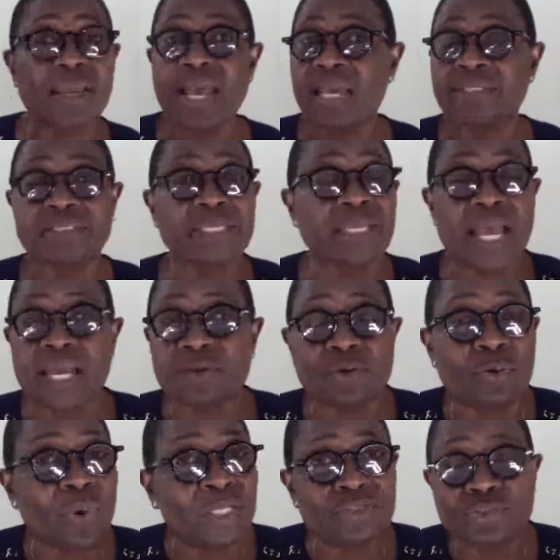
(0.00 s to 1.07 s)
I say, I
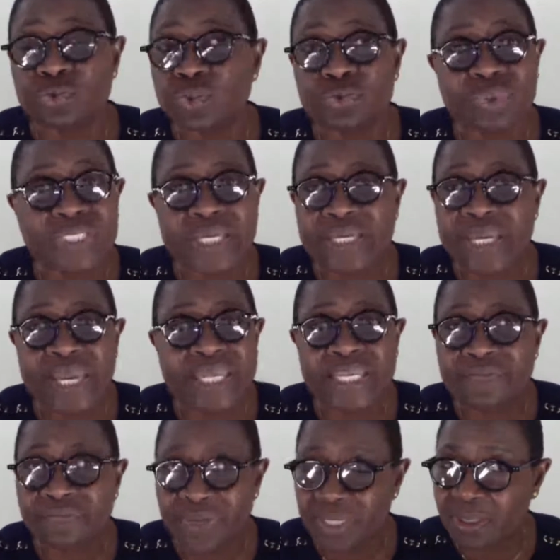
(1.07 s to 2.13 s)
don't want you to take
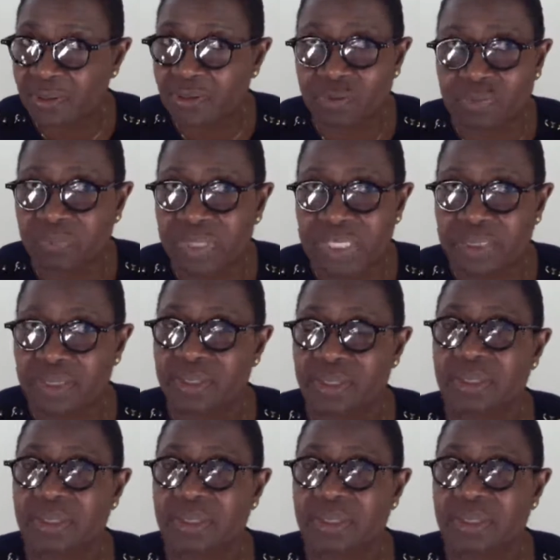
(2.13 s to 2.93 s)
anything on me.